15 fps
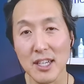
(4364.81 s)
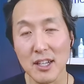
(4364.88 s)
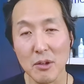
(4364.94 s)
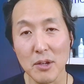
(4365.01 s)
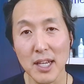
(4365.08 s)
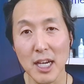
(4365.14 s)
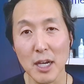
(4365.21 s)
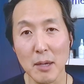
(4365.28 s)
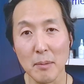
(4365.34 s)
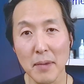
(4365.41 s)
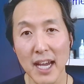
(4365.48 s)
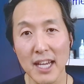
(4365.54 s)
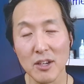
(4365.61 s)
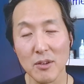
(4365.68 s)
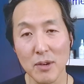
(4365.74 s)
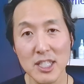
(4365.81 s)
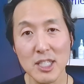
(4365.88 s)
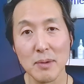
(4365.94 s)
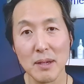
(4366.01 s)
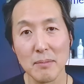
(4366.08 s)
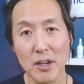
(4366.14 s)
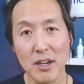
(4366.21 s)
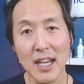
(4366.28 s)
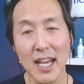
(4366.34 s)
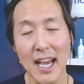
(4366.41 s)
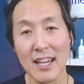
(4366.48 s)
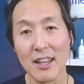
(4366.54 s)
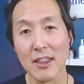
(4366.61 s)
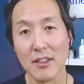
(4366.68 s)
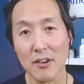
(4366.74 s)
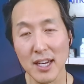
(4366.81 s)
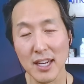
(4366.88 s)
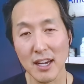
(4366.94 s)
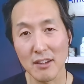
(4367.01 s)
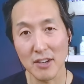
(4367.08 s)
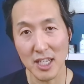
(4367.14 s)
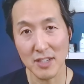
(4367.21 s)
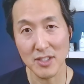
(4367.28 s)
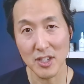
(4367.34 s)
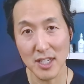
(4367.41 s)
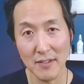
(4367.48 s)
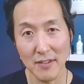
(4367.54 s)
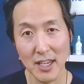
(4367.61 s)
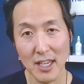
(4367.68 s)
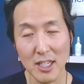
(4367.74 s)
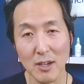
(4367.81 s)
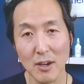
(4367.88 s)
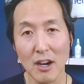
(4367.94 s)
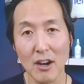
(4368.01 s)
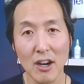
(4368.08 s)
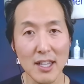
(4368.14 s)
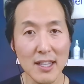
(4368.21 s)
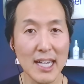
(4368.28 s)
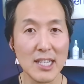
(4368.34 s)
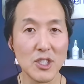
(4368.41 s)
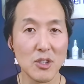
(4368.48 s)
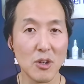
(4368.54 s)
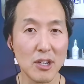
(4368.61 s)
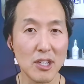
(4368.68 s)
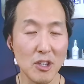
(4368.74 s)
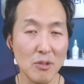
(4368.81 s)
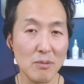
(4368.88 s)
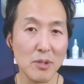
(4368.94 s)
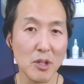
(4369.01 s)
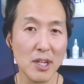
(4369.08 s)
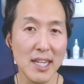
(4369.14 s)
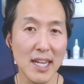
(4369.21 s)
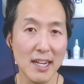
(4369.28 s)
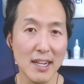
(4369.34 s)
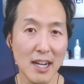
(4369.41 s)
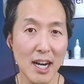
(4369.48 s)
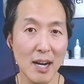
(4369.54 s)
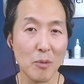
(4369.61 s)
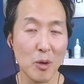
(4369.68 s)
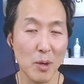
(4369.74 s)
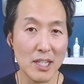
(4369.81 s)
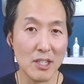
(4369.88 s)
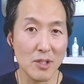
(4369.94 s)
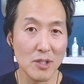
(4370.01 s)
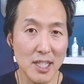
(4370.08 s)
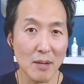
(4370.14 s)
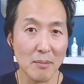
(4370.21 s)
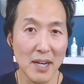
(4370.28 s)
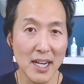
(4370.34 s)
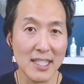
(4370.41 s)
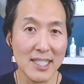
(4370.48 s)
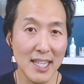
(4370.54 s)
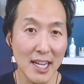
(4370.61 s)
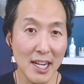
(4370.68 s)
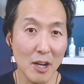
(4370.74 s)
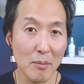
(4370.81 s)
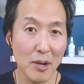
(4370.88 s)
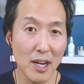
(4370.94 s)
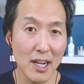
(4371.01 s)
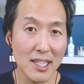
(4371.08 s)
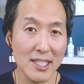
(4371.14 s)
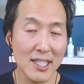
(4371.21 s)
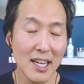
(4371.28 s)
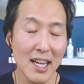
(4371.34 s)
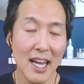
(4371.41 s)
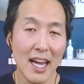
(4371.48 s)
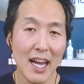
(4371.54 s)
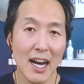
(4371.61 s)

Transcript: including a companion recipe book and a $30 gift certificate to our online store, younbeauty.com, where I do sell my skincare products.